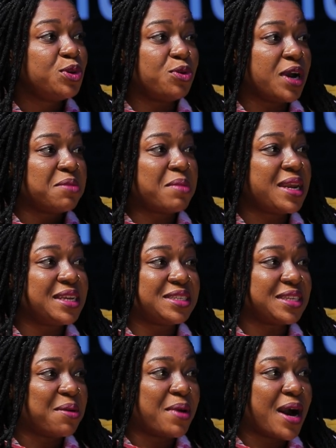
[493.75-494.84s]
You can manage
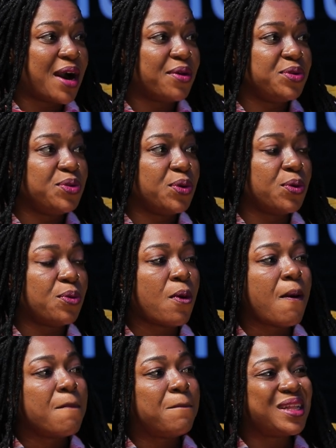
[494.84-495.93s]
somehow, you know. Yeah.
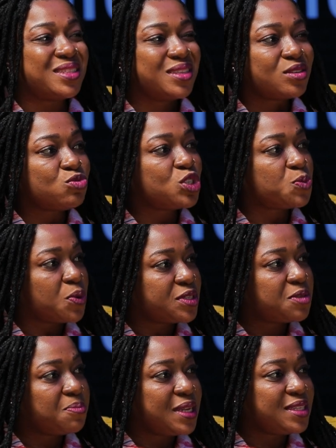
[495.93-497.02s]
But this
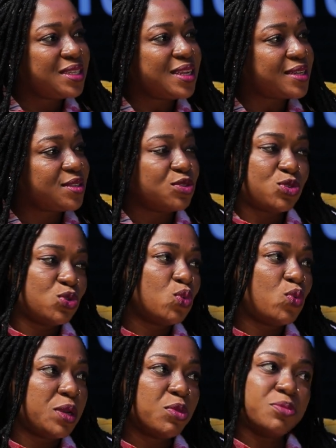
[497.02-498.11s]
responsibility doesn't know
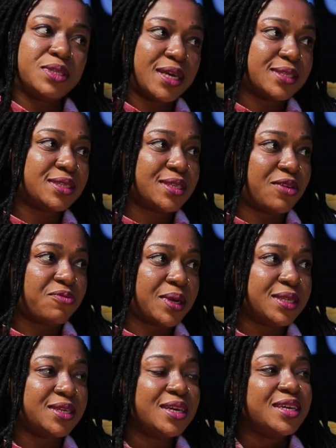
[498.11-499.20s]
when mommy doesn't have
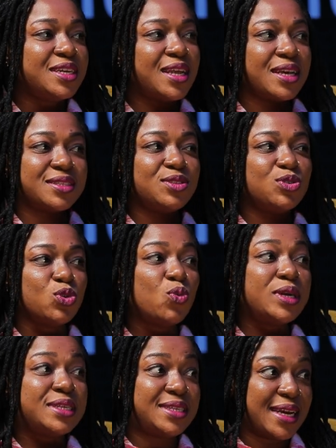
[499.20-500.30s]
money. Yeah. He doesn't know
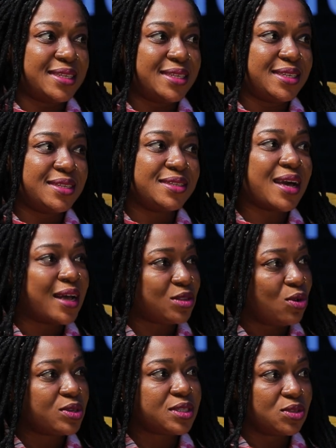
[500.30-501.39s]
when daddy
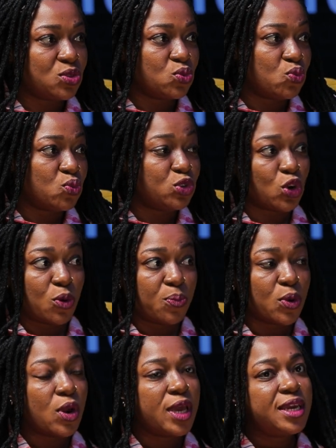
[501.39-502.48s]
has lost his
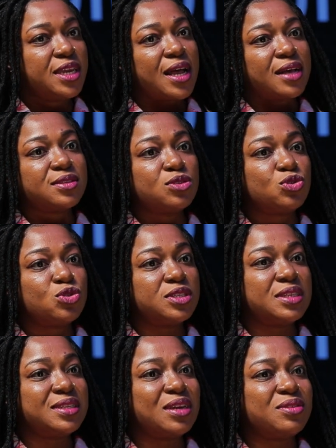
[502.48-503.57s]
job. He doesn't.
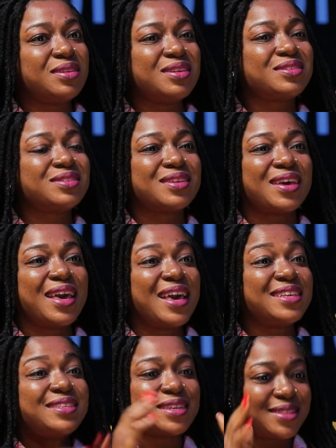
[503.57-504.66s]

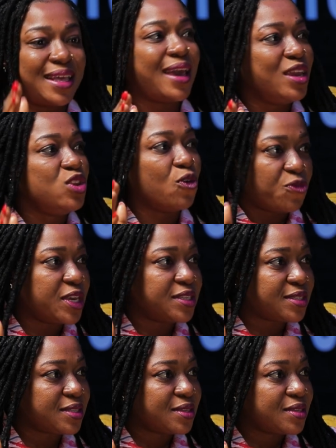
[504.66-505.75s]
It's just there in your
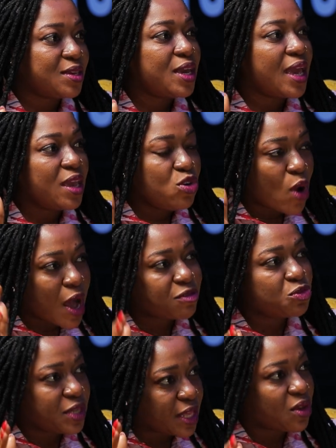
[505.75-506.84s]
face. You
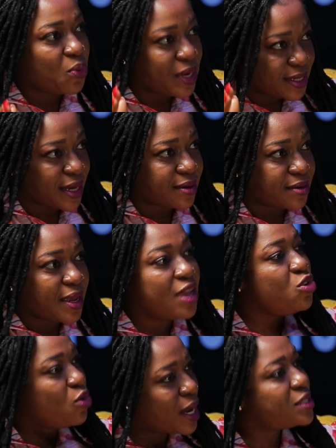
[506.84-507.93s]
have to get the work done,
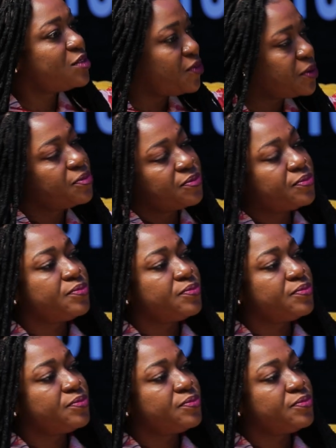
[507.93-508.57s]
and you can't fail.